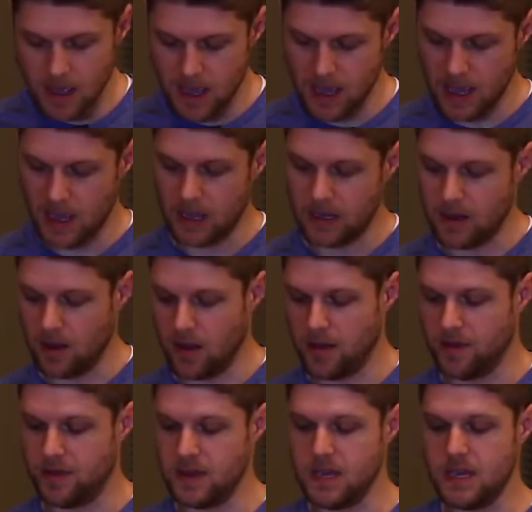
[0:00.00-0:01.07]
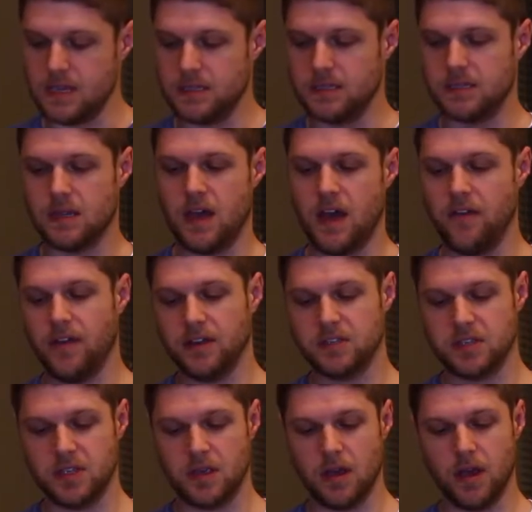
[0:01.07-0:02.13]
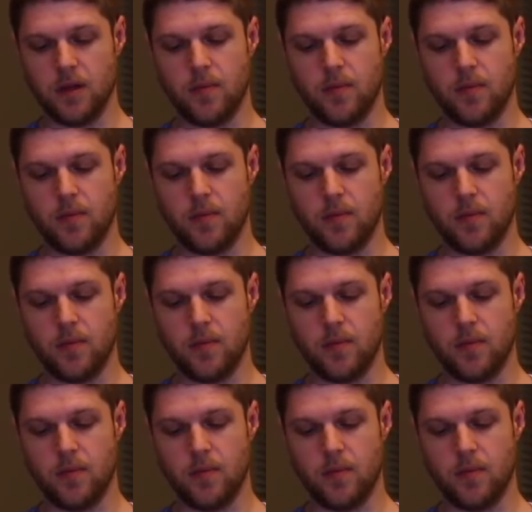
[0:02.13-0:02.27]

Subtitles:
And on these, I've actually got